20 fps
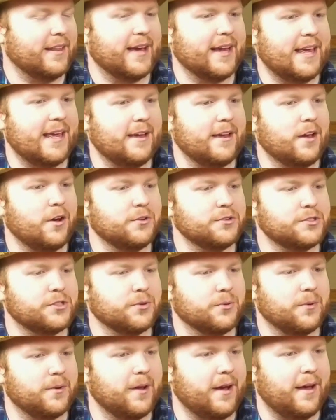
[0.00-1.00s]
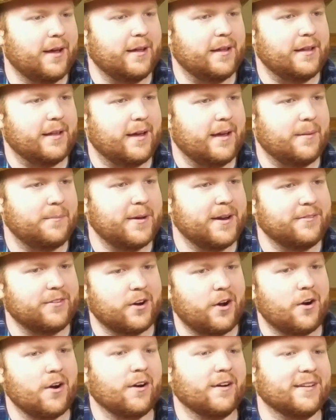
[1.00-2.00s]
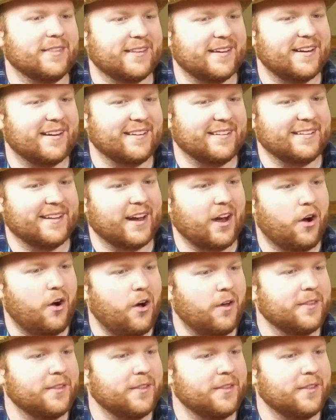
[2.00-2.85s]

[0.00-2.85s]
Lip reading: And like he goes through a bit of an arc there, and